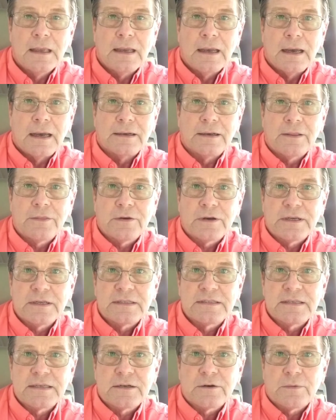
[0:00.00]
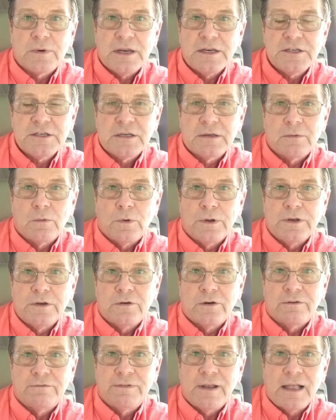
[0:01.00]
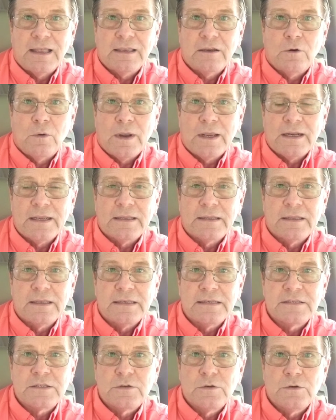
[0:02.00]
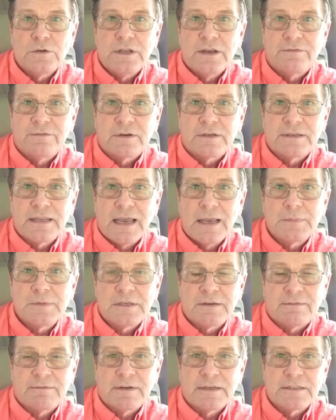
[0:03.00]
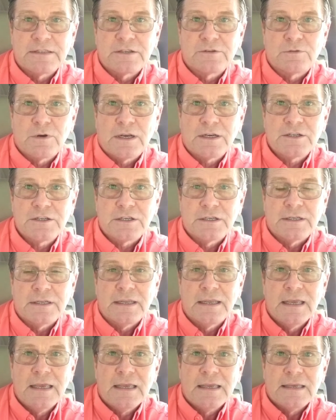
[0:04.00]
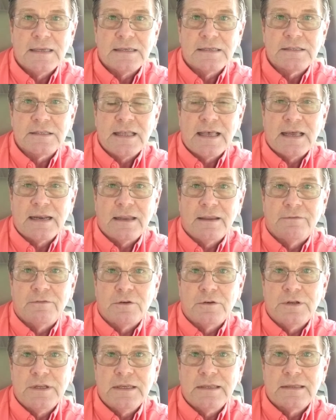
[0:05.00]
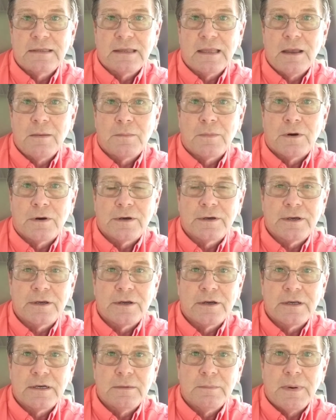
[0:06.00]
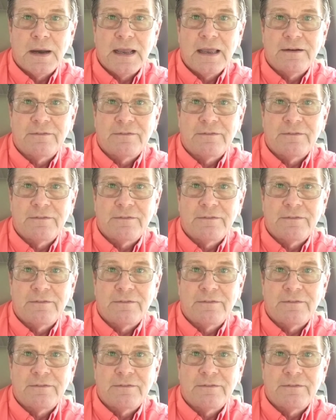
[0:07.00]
Another consideration when you're evaluating these two different types of construction is that if you need lumber, you're going to buy it